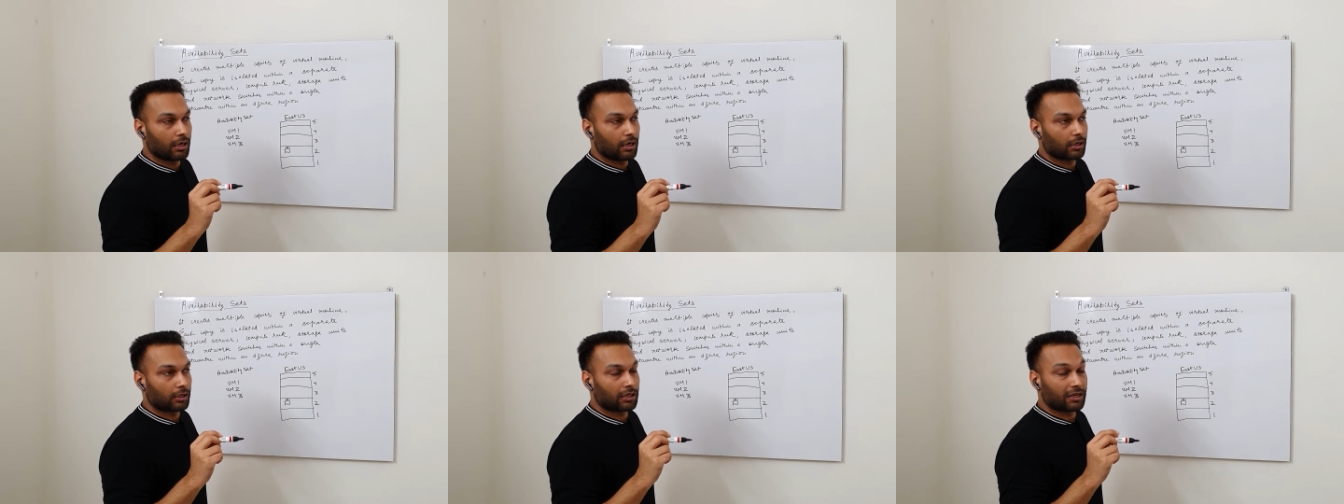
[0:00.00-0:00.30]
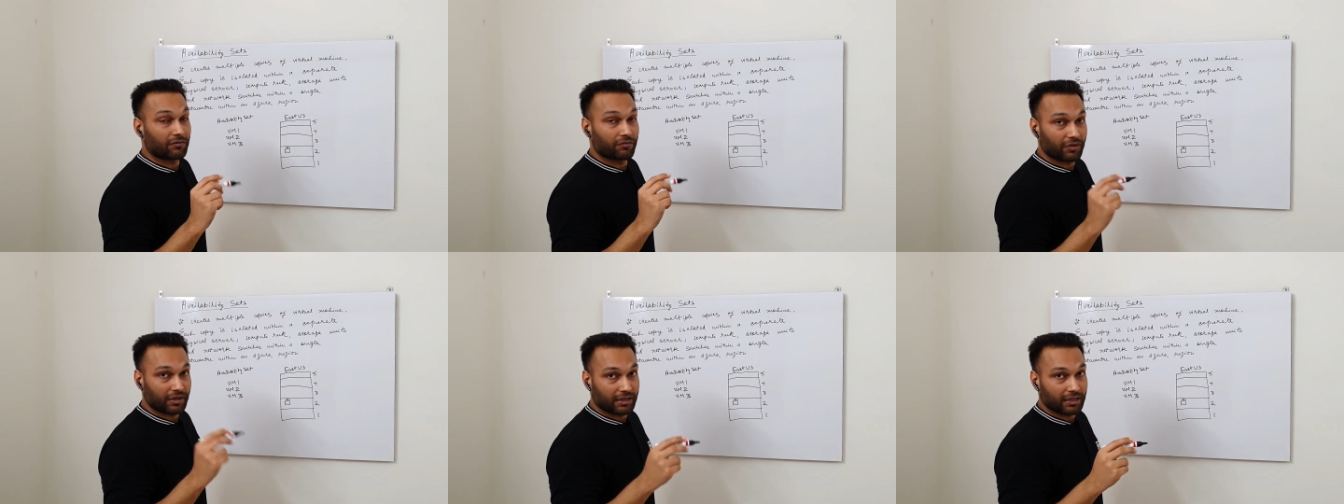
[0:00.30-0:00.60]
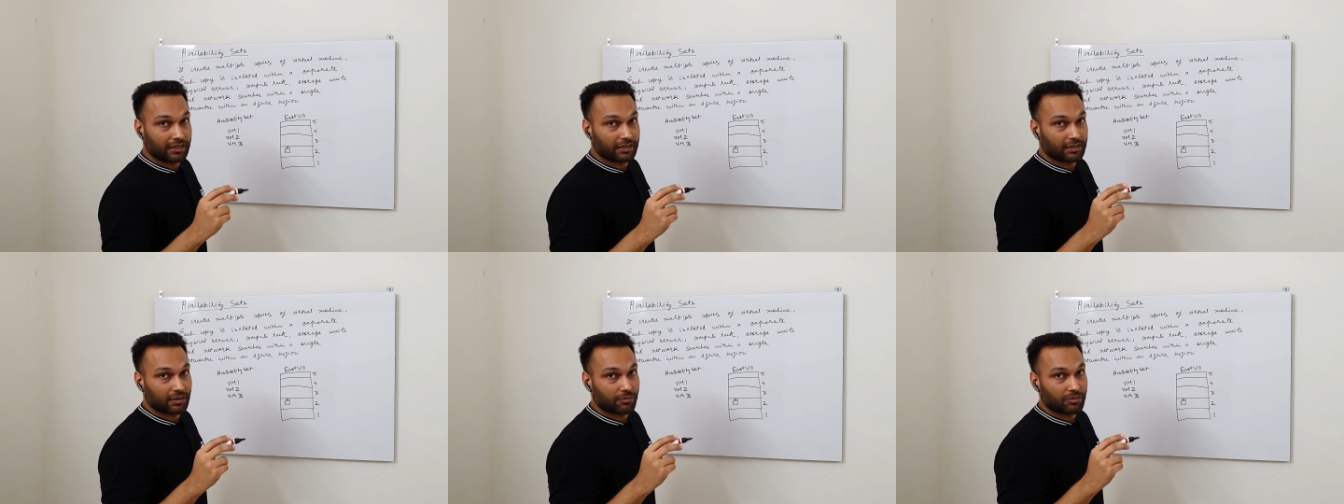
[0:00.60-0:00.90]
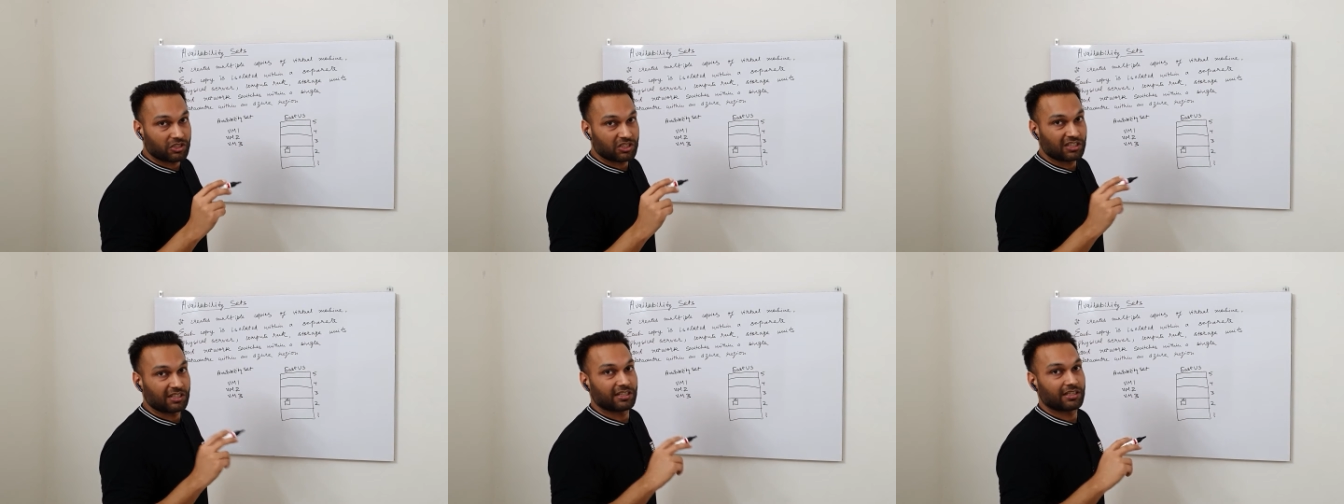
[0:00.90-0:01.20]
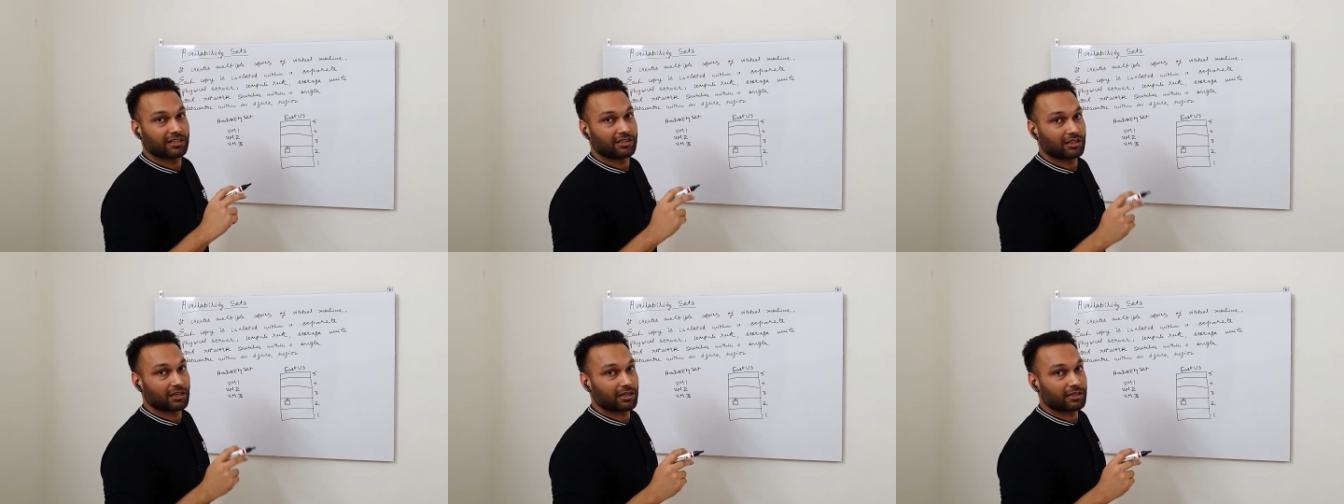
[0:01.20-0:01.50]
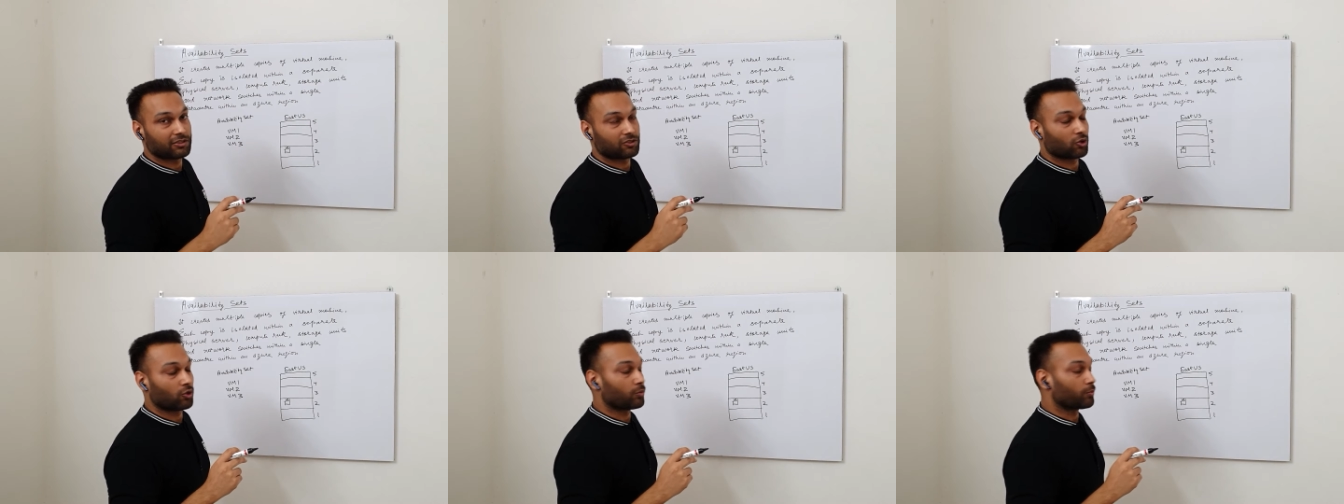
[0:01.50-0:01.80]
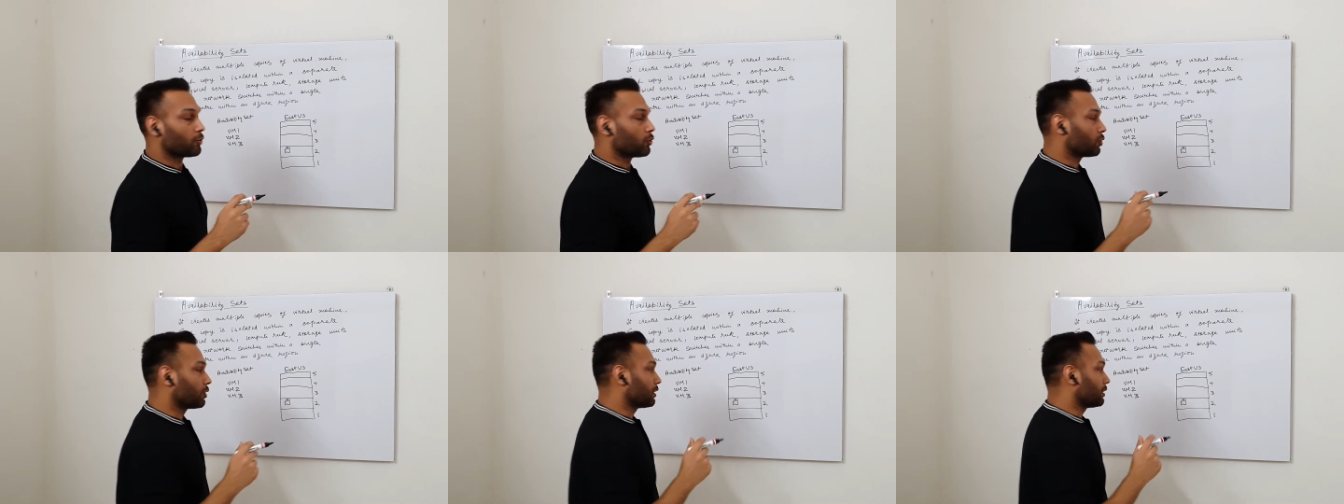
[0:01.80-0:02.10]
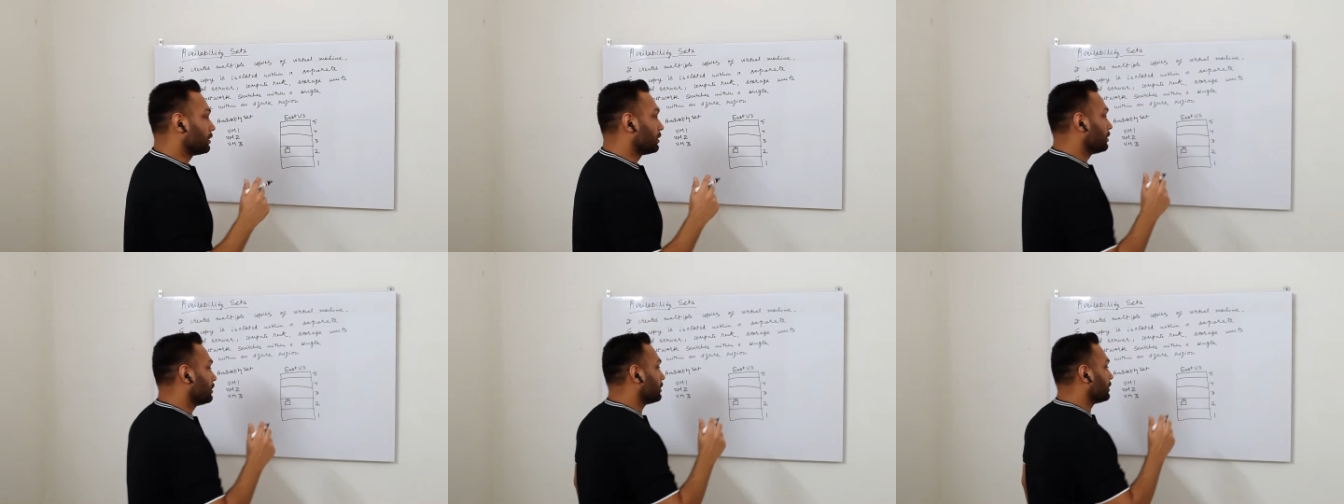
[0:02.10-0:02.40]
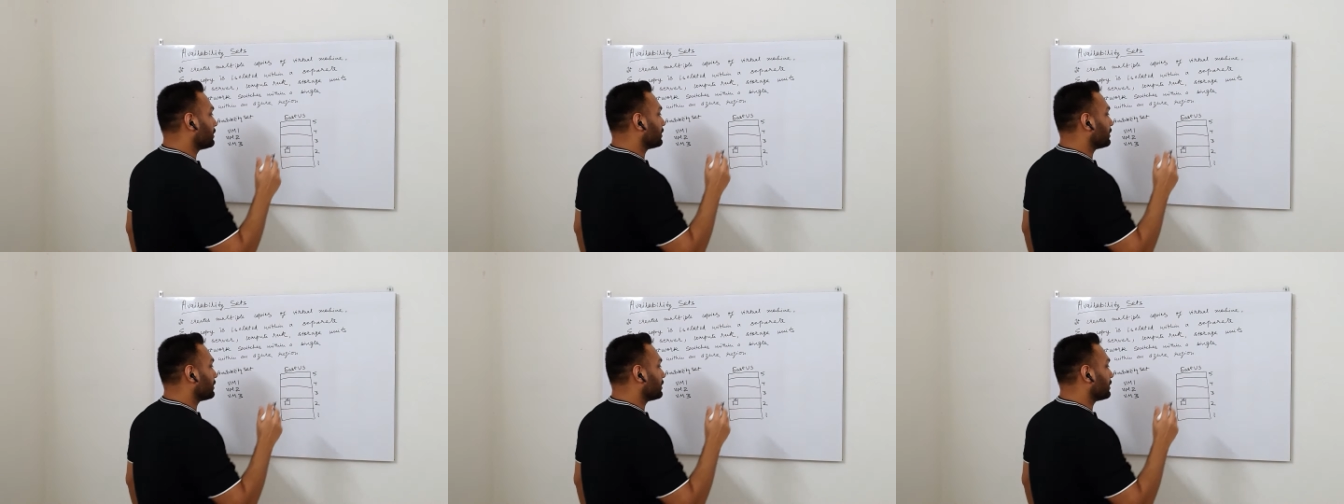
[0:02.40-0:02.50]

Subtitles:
configuring the machine in the Azure portal.